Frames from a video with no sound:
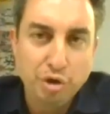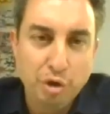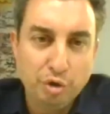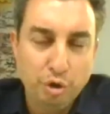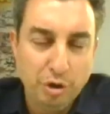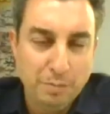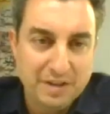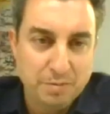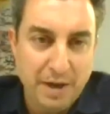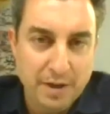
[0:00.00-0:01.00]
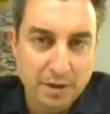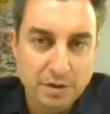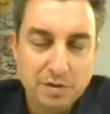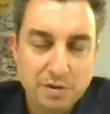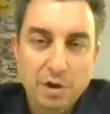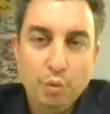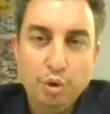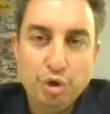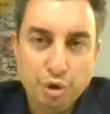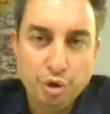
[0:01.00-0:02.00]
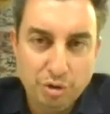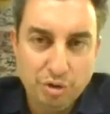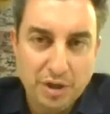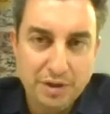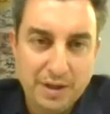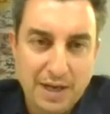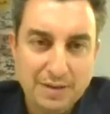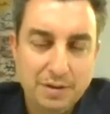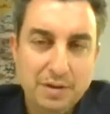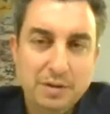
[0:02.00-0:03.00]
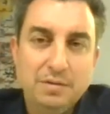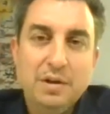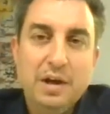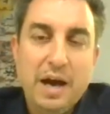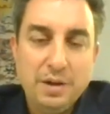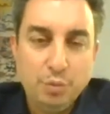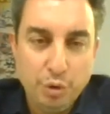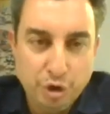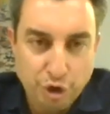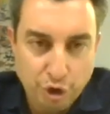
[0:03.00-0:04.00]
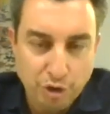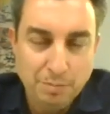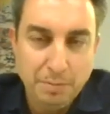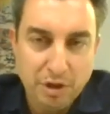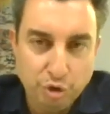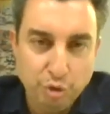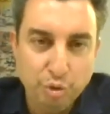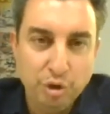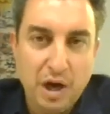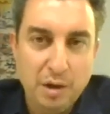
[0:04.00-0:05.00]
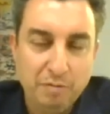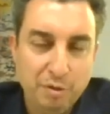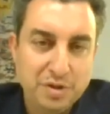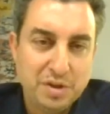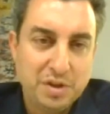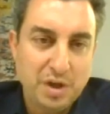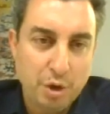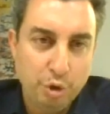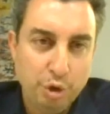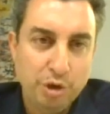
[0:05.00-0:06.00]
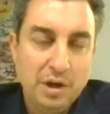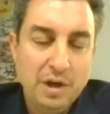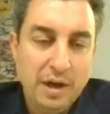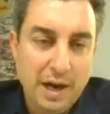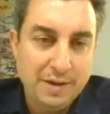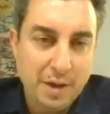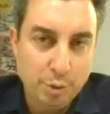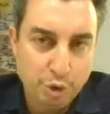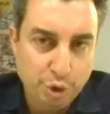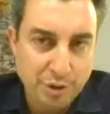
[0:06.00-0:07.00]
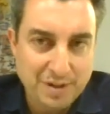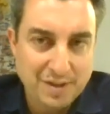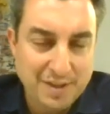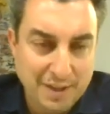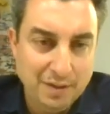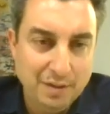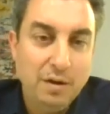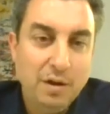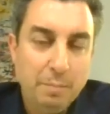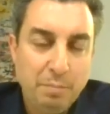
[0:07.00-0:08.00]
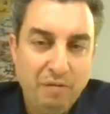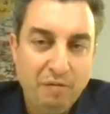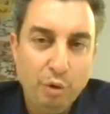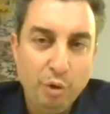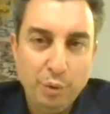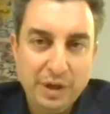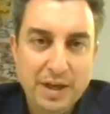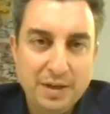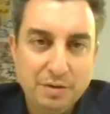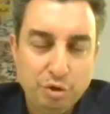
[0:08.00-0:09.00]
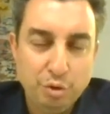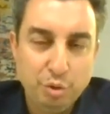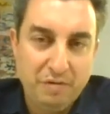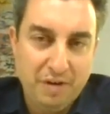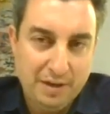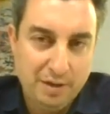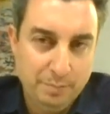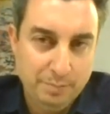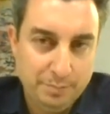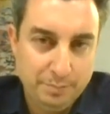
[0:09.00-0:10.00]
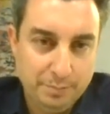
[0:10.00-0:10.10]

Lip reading: that constitutional term expires, we should run a candidate and we should make sure our voices are heard and our choice seen before we get to the vacuum.